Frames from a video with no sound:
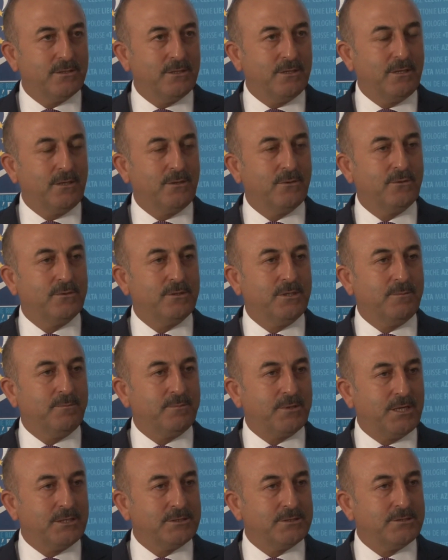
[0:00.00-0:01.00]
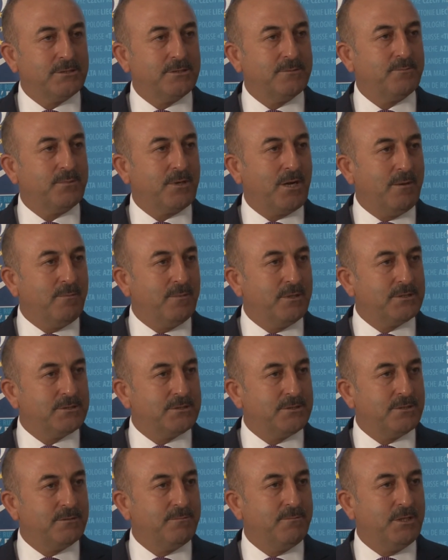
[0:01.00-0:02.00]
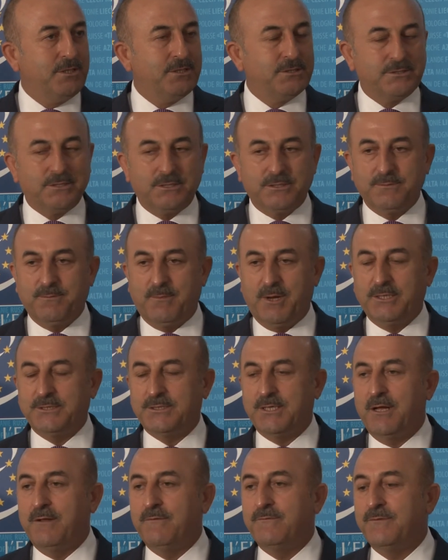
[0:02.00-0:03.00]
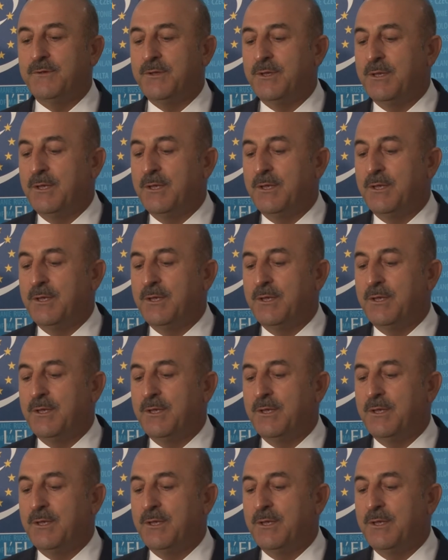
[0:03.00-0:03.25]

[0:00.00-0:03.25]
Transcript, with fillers: including president, prime minister, ministers, myself.